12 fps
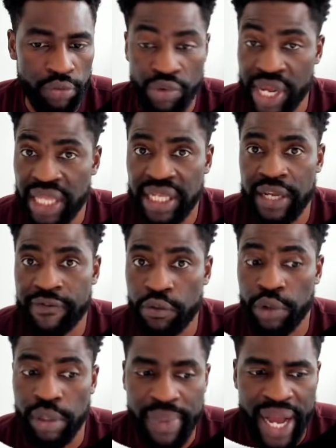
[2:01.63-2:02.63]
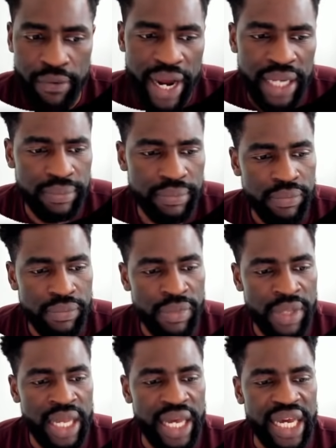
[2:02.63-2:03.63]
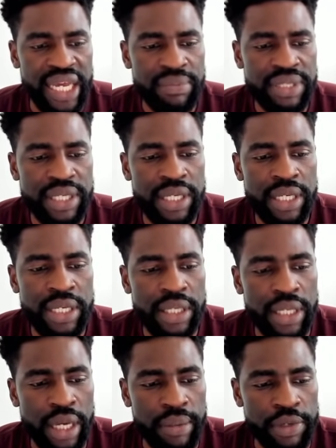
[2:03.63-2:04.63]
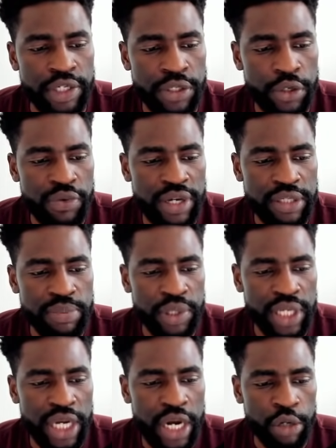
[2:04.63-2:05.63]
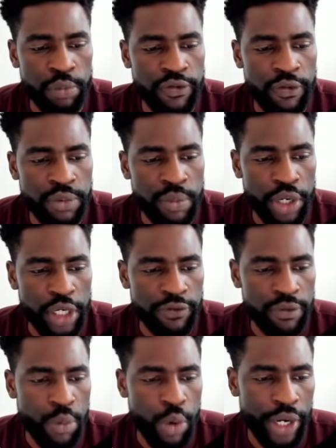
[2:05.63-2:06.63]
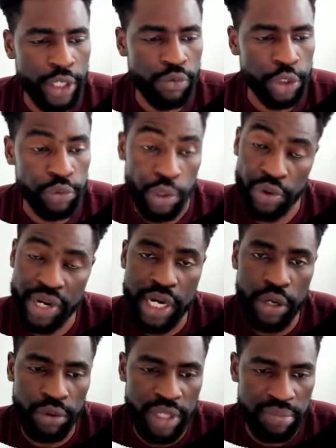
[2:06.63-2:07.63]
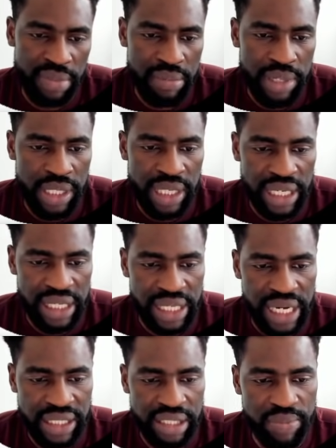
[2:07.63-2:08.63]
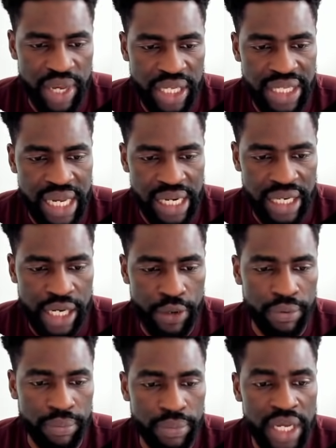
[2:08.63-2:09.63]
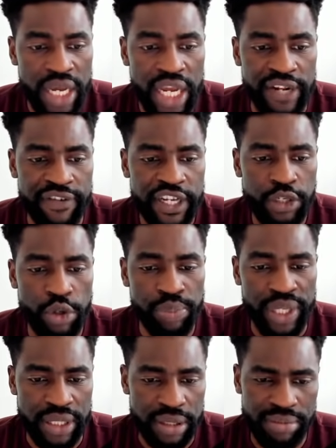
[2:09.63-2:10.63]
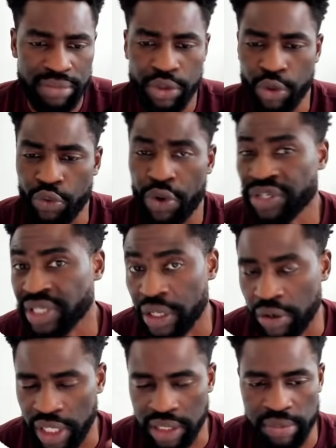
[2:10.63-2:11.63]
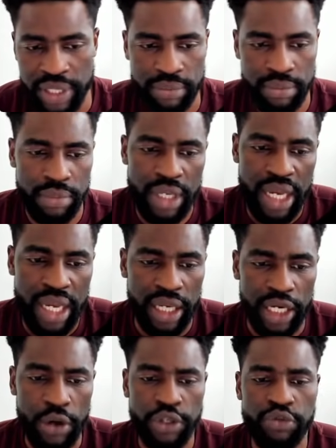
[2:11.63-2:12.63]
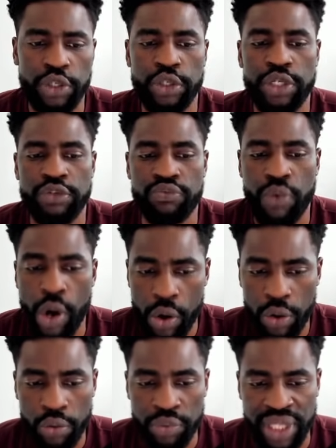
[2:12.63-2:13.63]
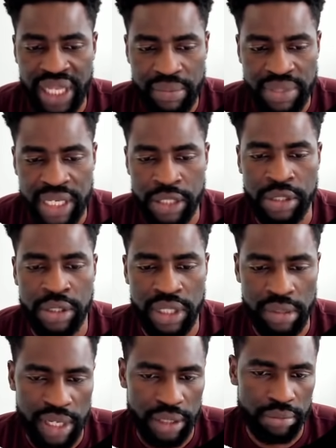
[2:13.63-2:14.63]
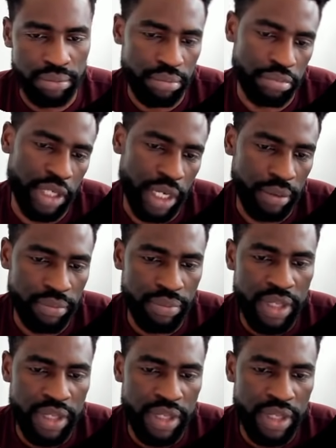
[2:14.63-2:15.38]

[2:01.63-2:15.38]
rate if you want to buy, right? A M C, um, a stock rises Monday, outperformed the market from Market Watch. We already know that may be technical analysis based. And then here, Investor Place, the worst according to me. Here's what is wrong with A M C entertainment. Okay,